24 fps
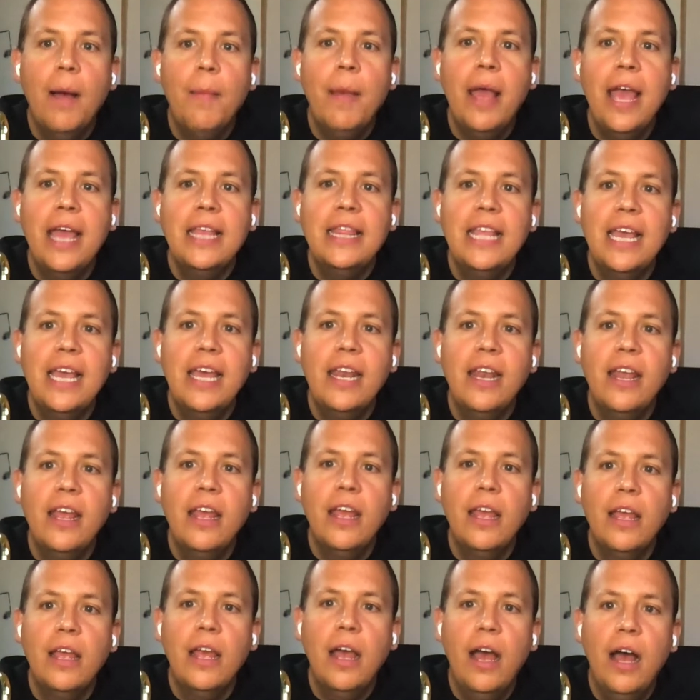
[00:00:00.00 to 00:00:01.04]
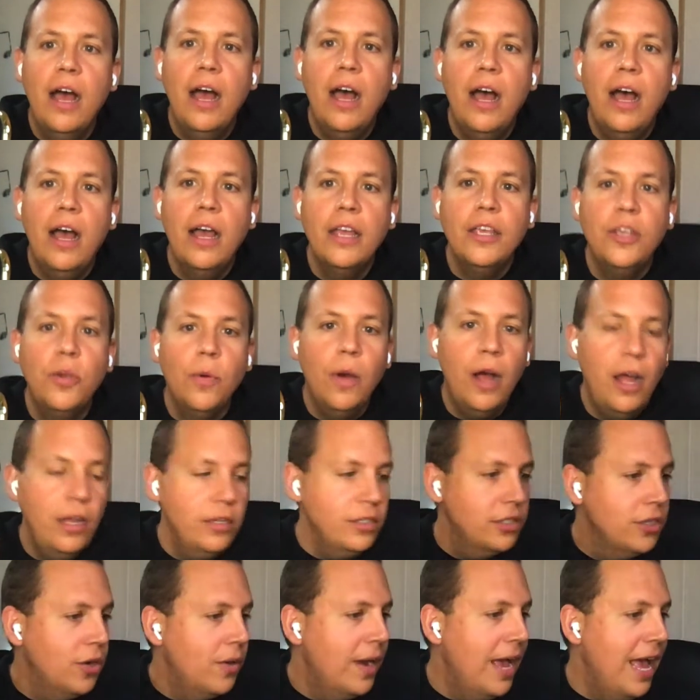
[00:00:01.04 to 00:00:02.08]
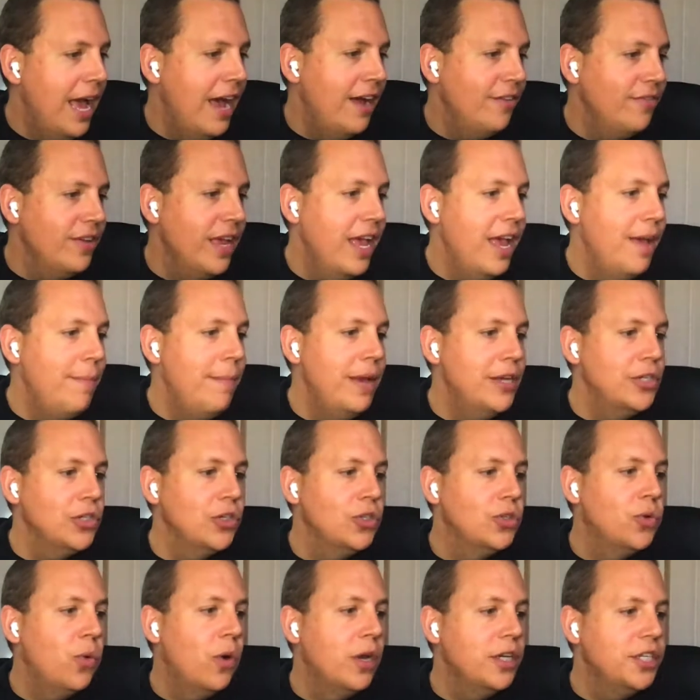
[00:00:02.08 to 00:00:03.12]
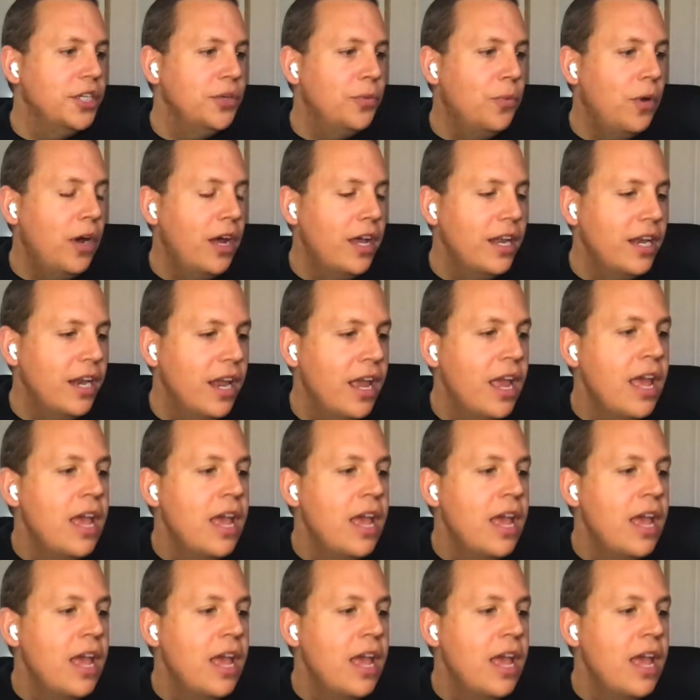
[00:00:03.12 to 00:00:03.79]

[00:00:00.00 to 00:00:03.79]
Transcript: And then you also have, at measure 21,